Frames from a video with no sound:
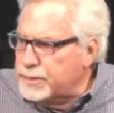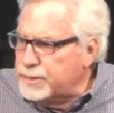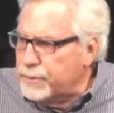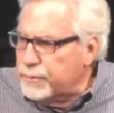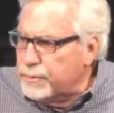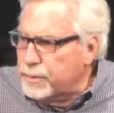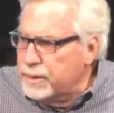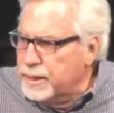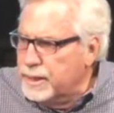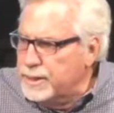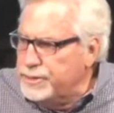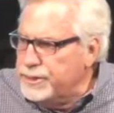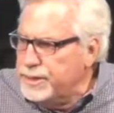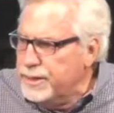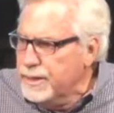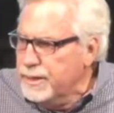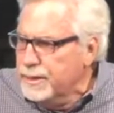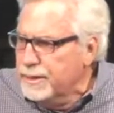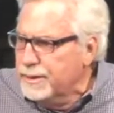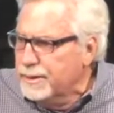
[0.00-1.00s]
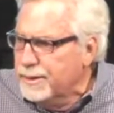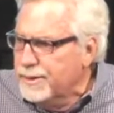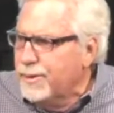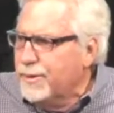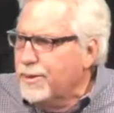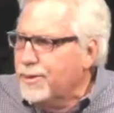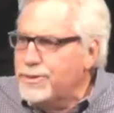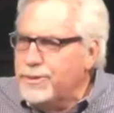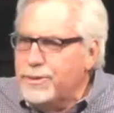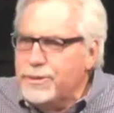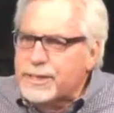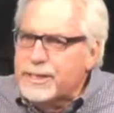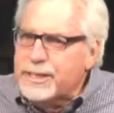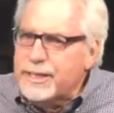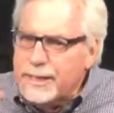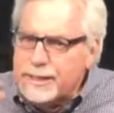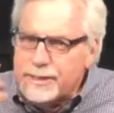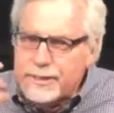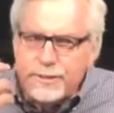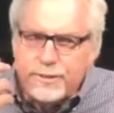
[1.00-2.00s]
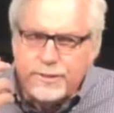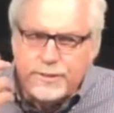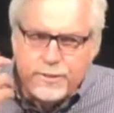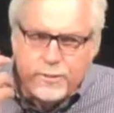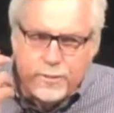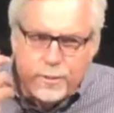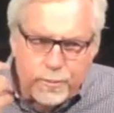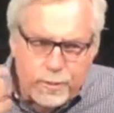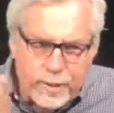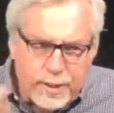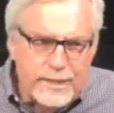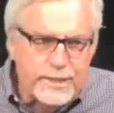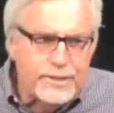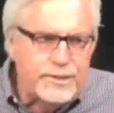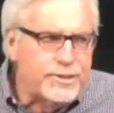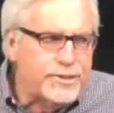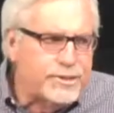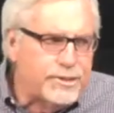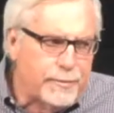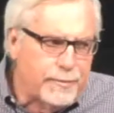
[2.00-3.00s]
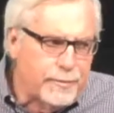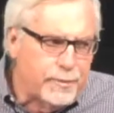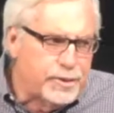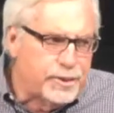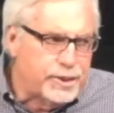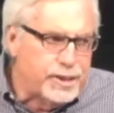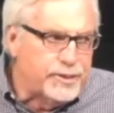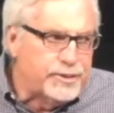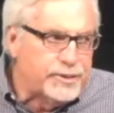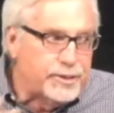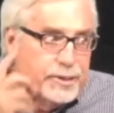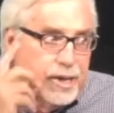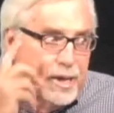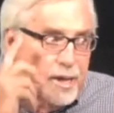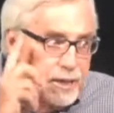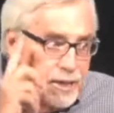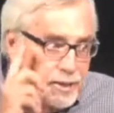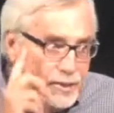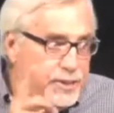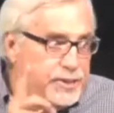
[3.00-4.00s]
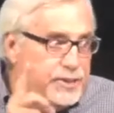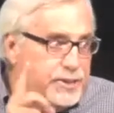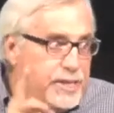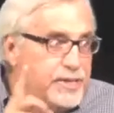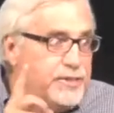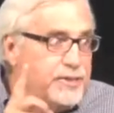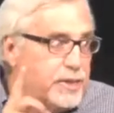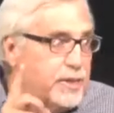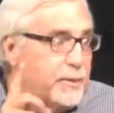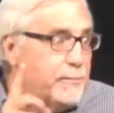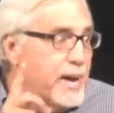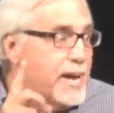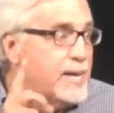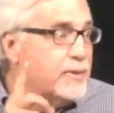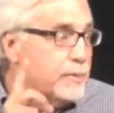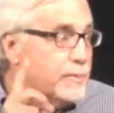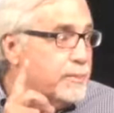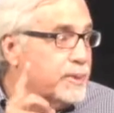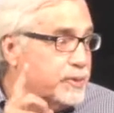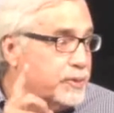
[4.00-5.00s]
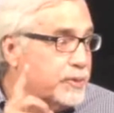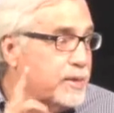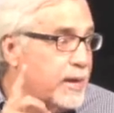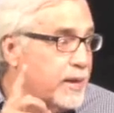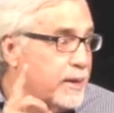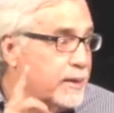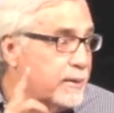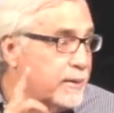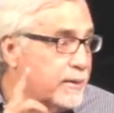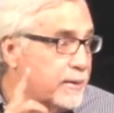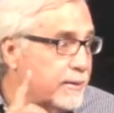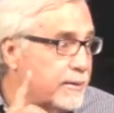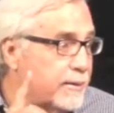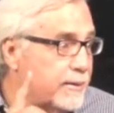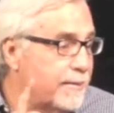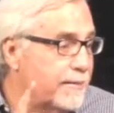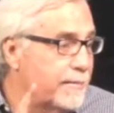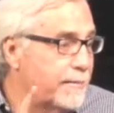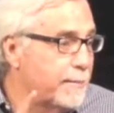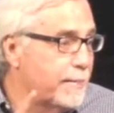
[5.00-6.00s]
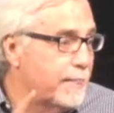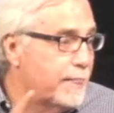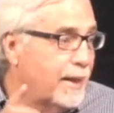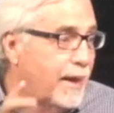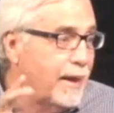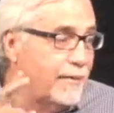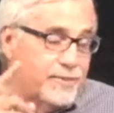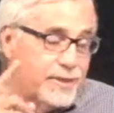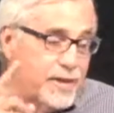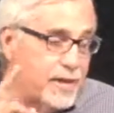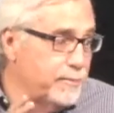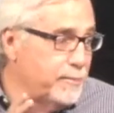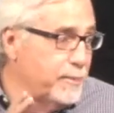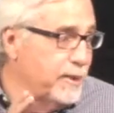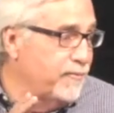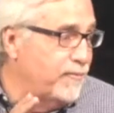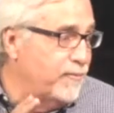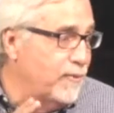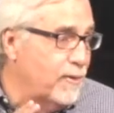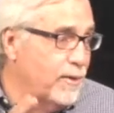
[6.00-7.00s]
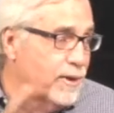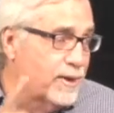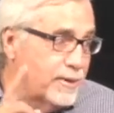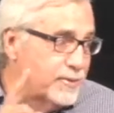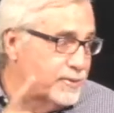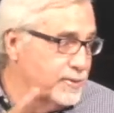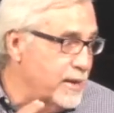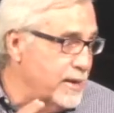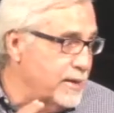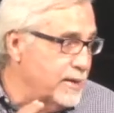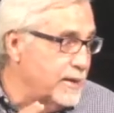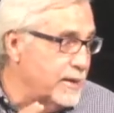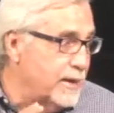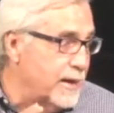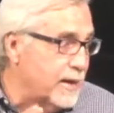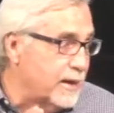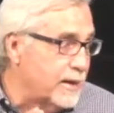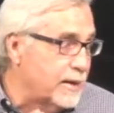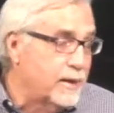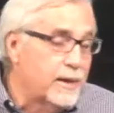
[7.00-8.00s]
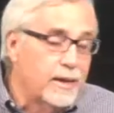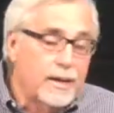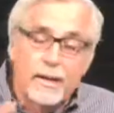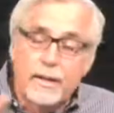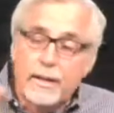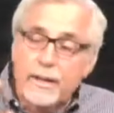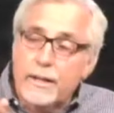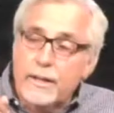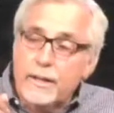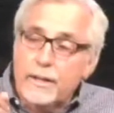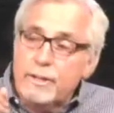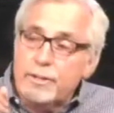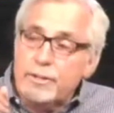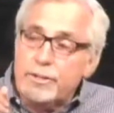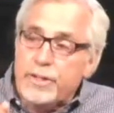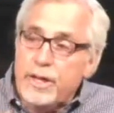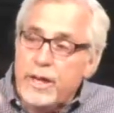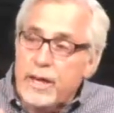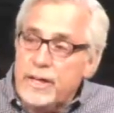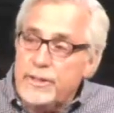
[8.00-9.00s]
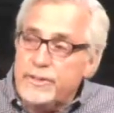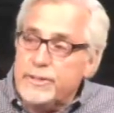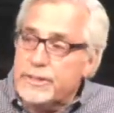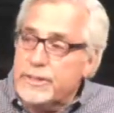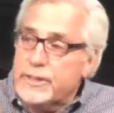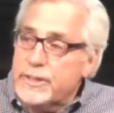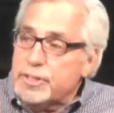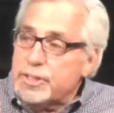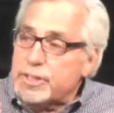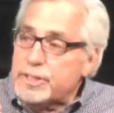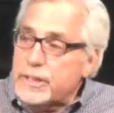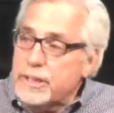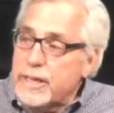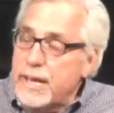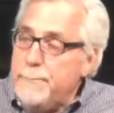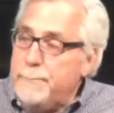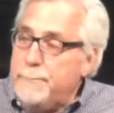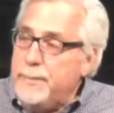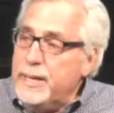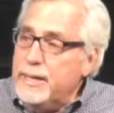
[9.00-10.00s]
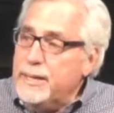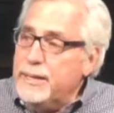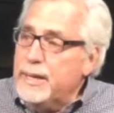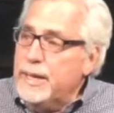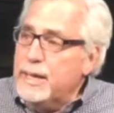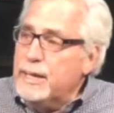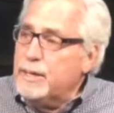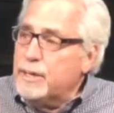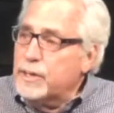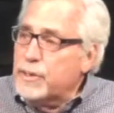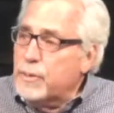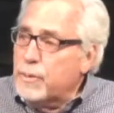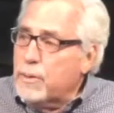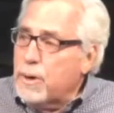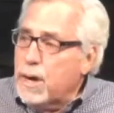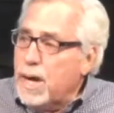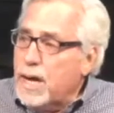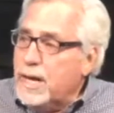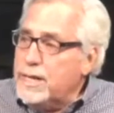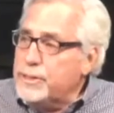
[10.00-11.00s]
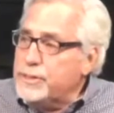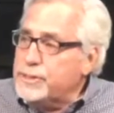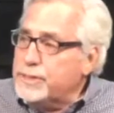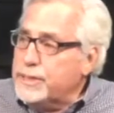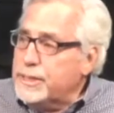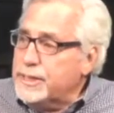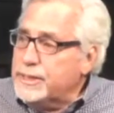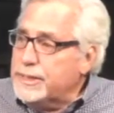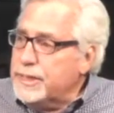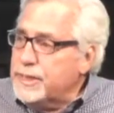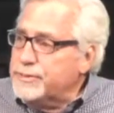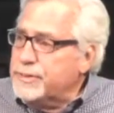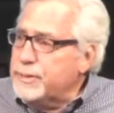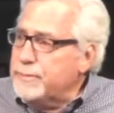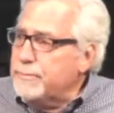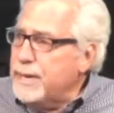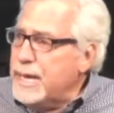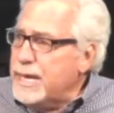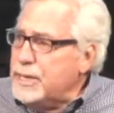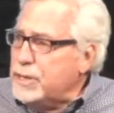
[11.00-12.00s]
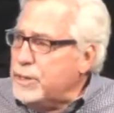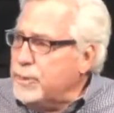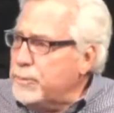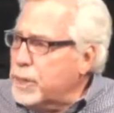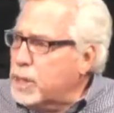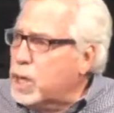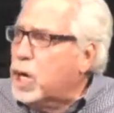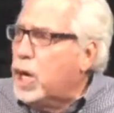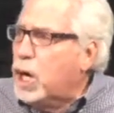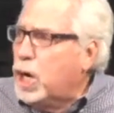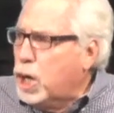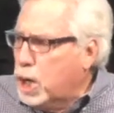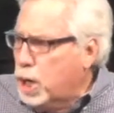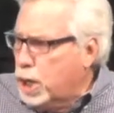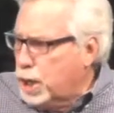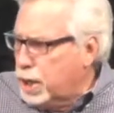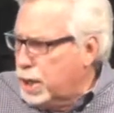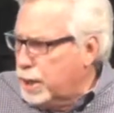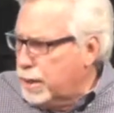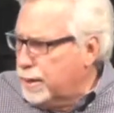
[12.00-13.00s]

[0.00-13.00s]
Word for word: to religion? Are you connected to a relationship with Jesus? Because it's easy to make the mistake. I've said it before and I'll say it again. Just sleeping in a garage doesn't make you a car.